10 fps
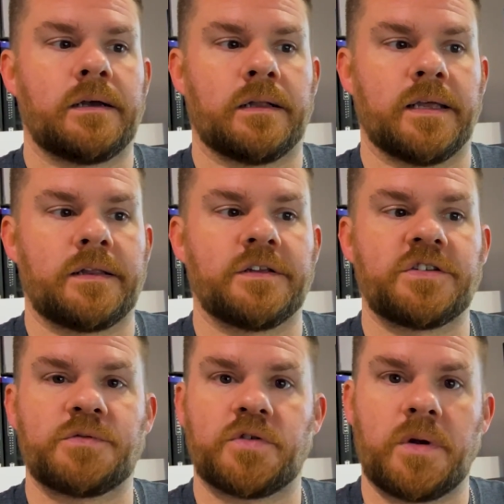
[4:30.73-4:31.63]
click the
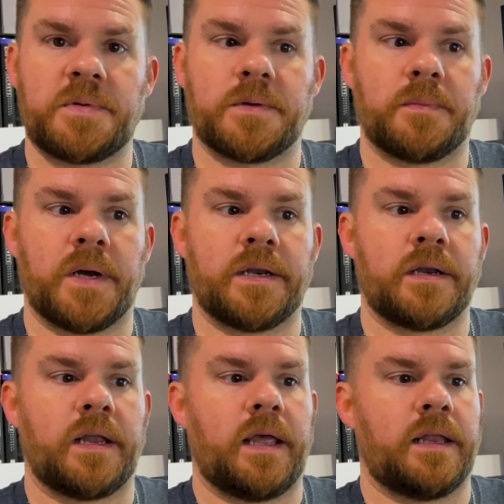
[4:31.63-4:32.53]
subscription
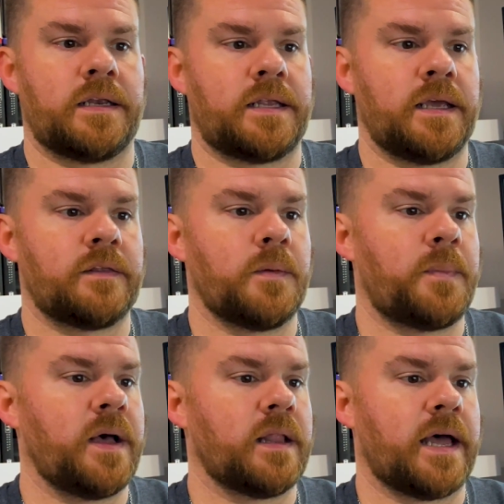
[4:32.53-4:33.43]
button, and tick the
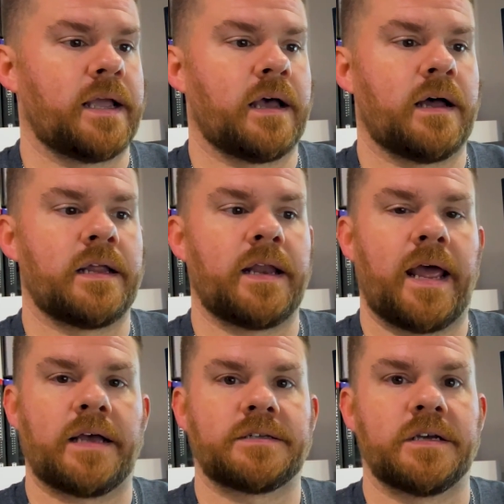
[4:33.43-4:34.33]
bell icon and
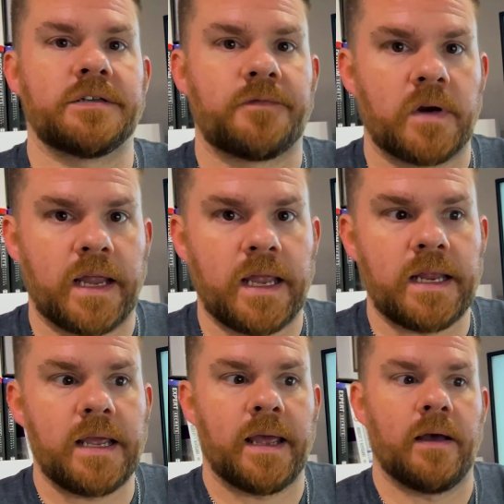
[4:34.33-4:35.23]
ask us for
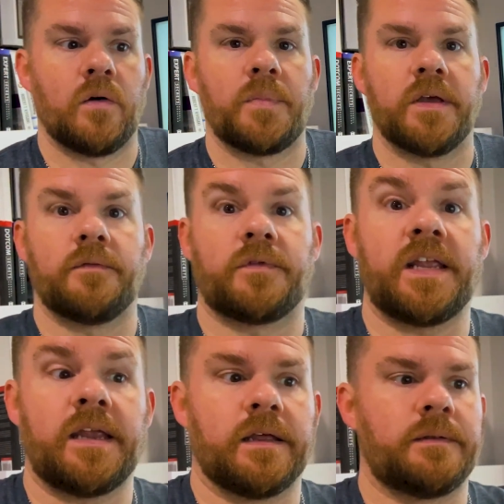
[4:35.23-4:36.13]
any help if
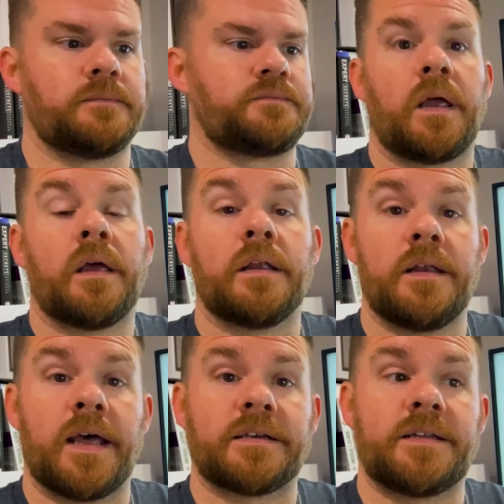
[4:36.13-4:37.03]
needed.
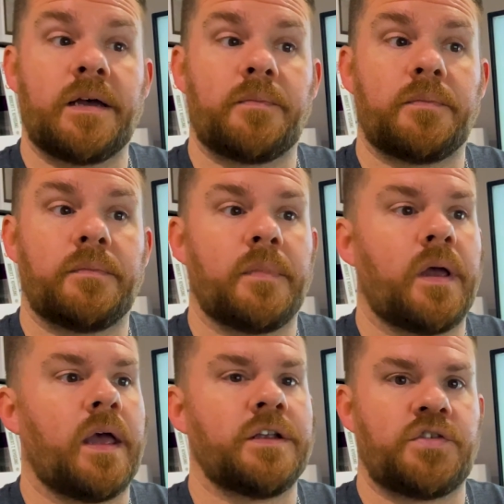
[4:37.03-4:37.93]
Next up,
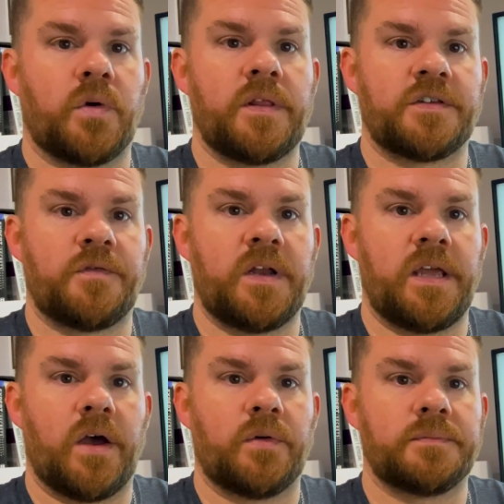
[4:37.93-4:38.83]
enjoy this
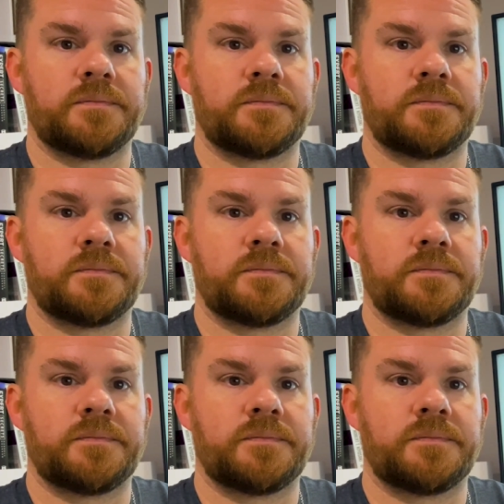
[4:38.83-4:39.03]
video.